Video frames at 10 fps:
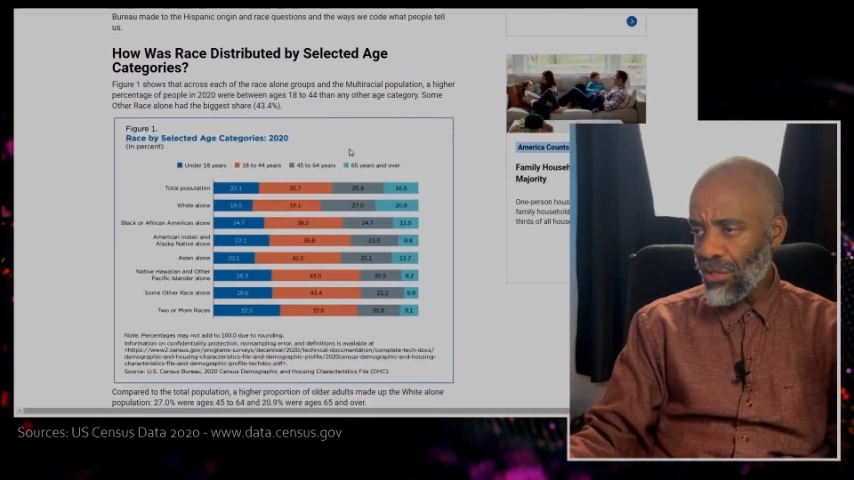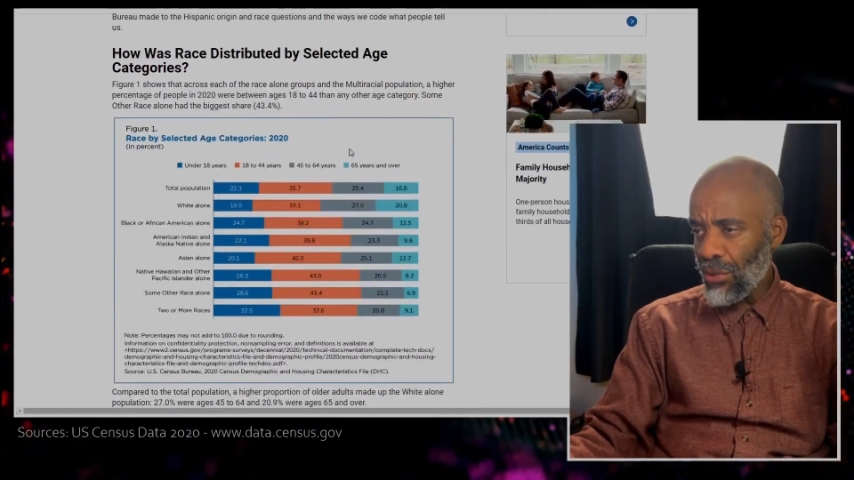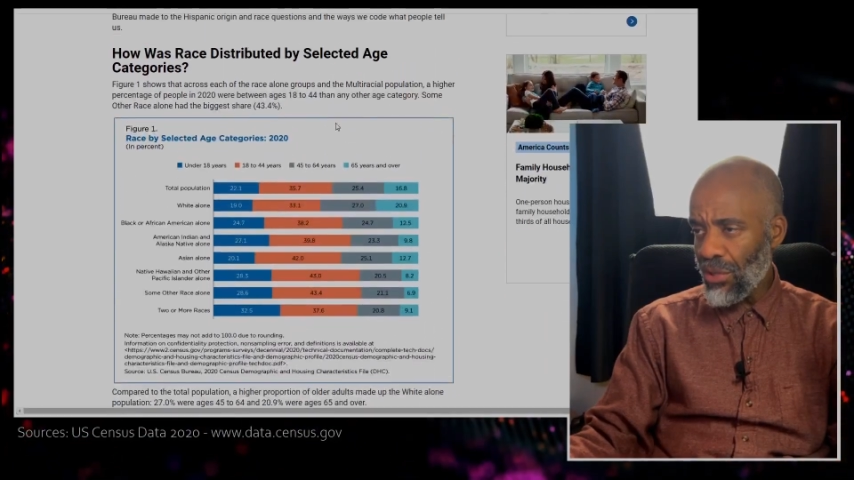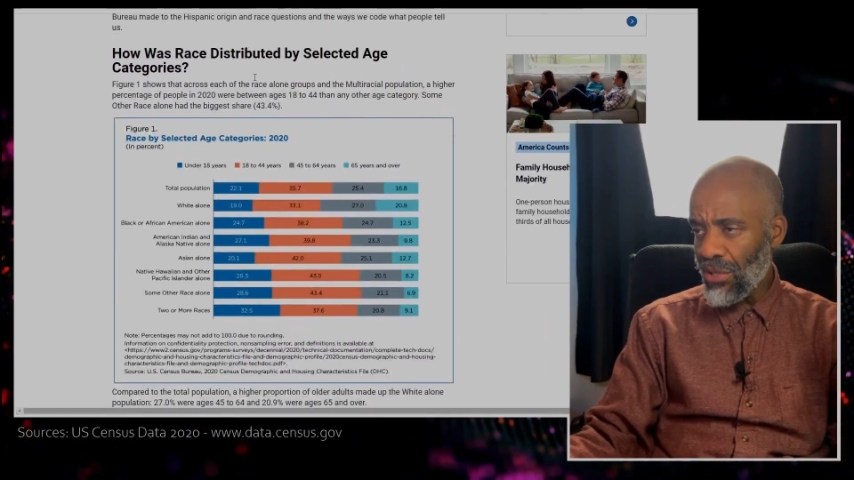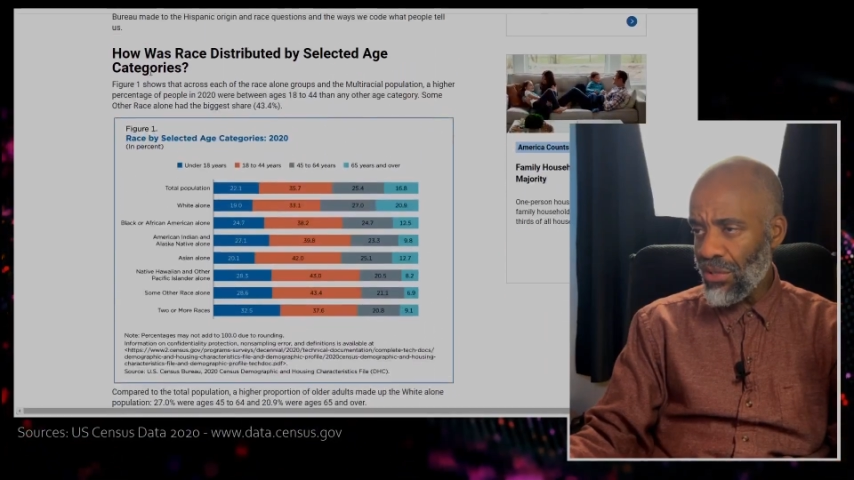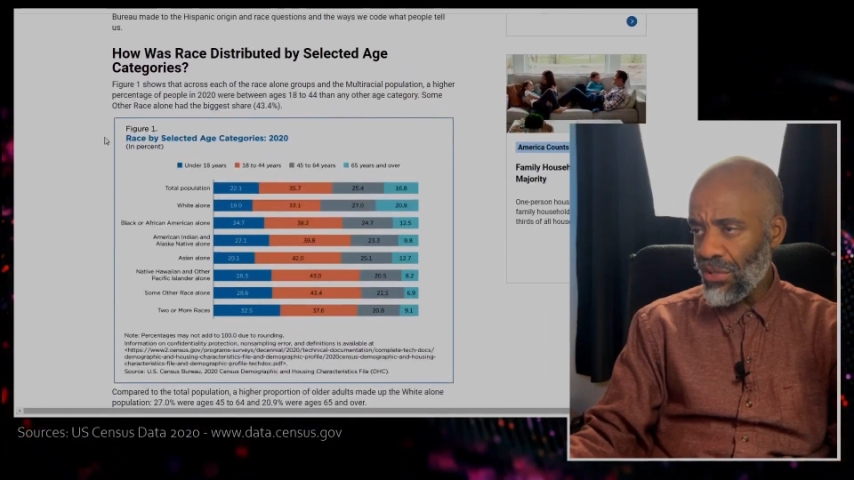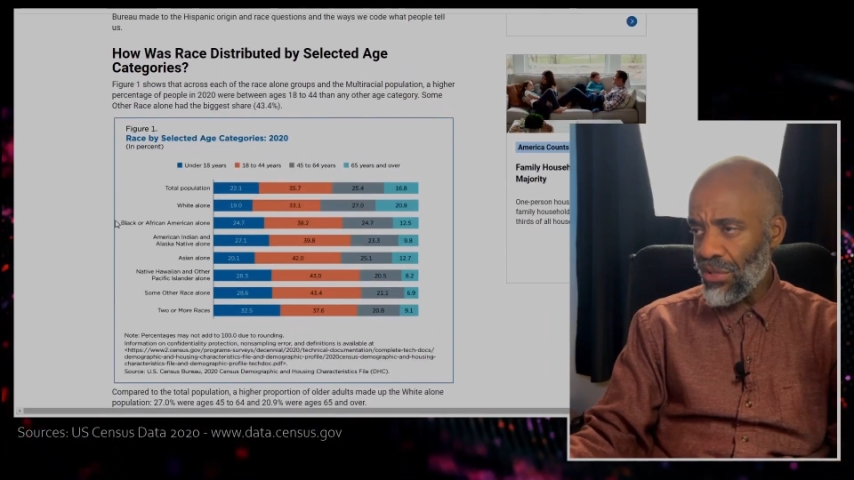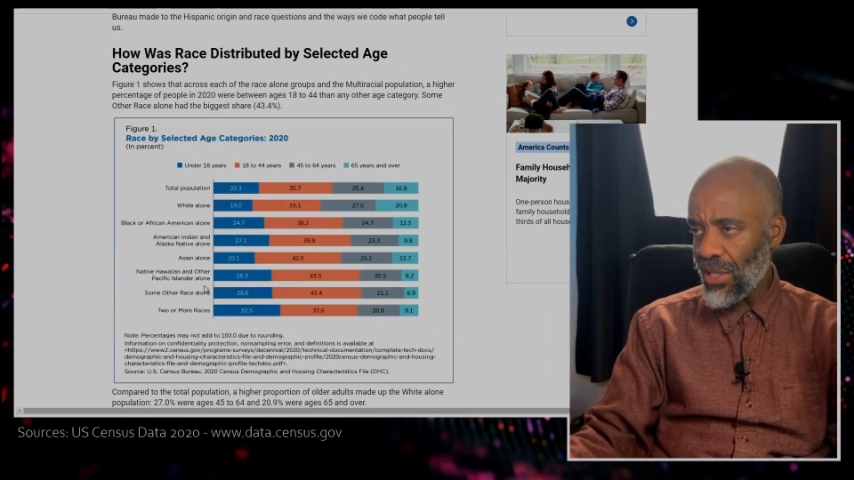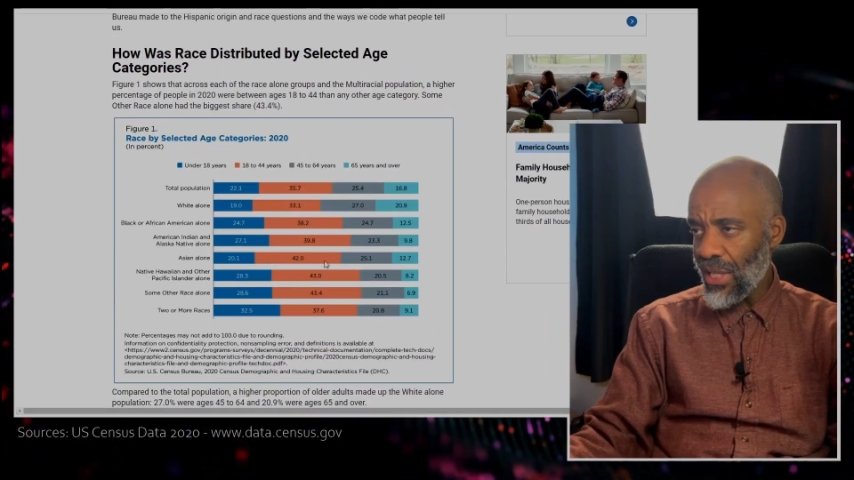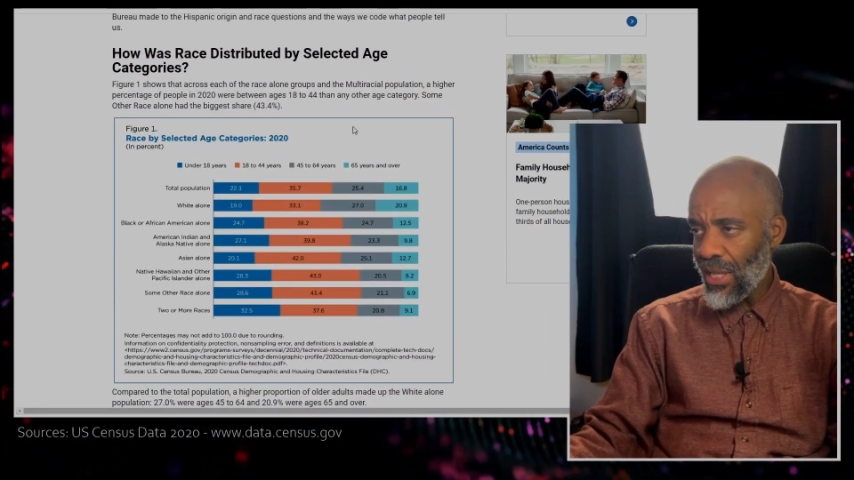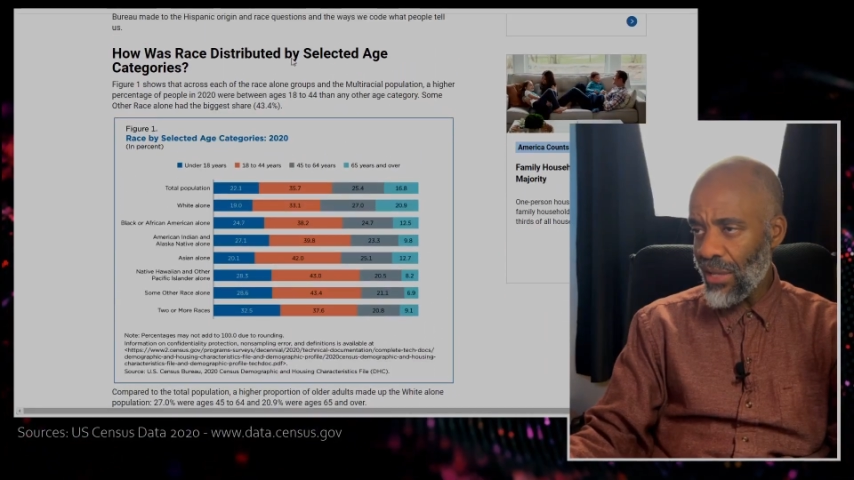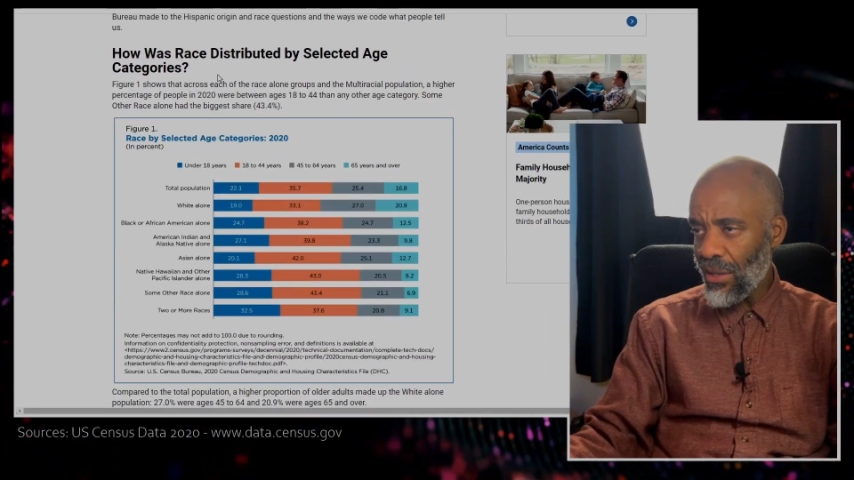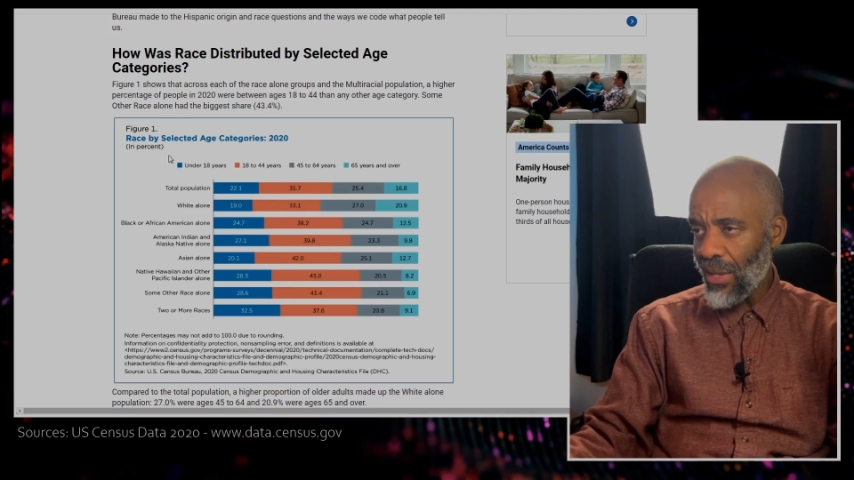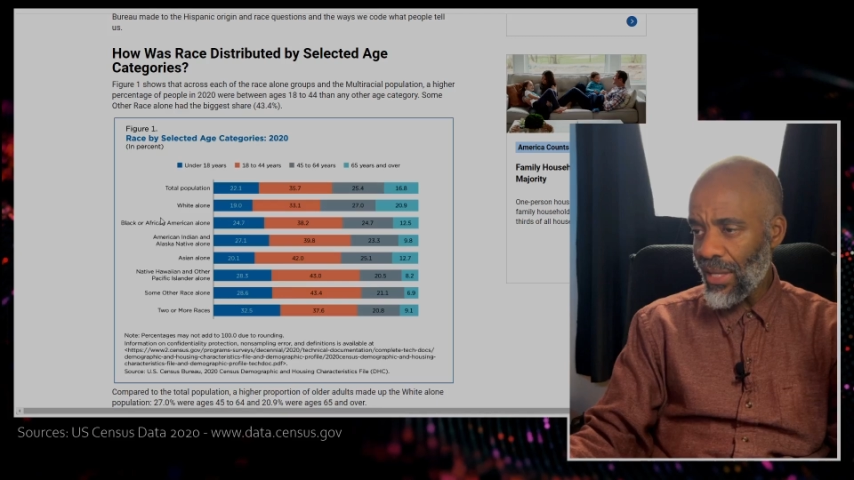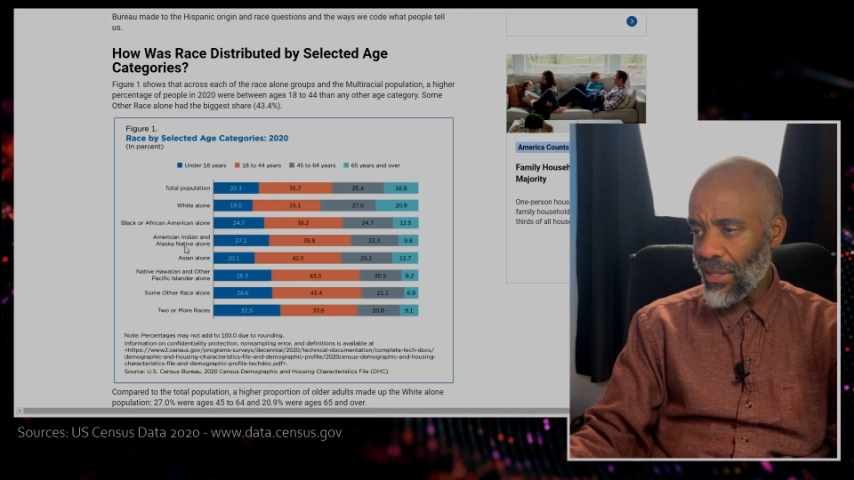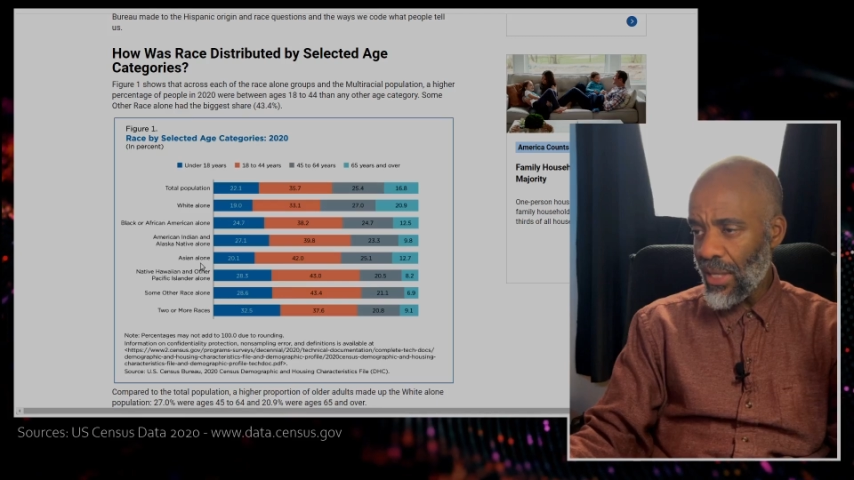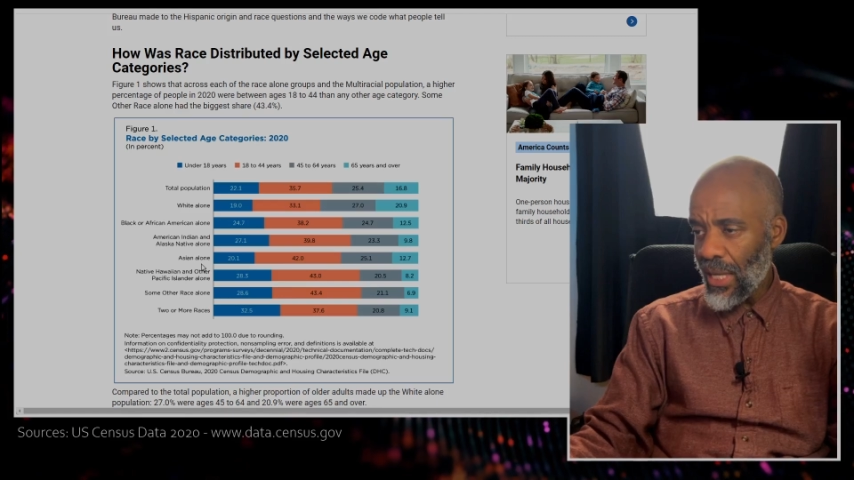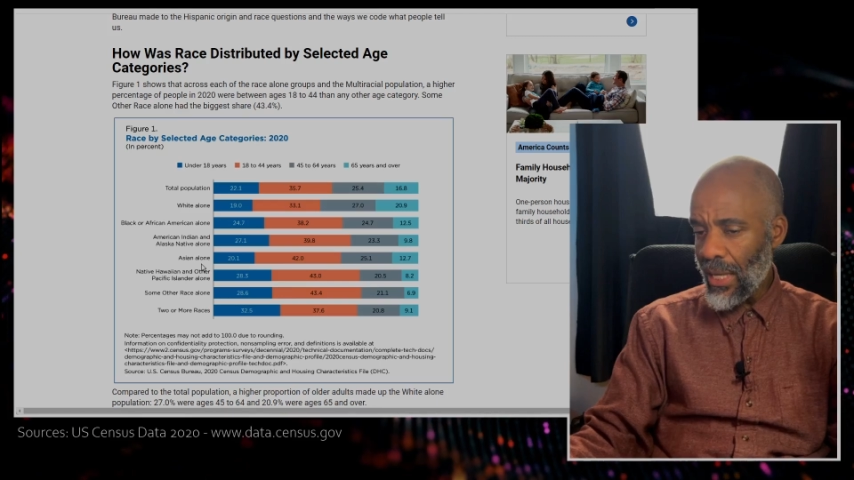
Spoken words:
So you can see here that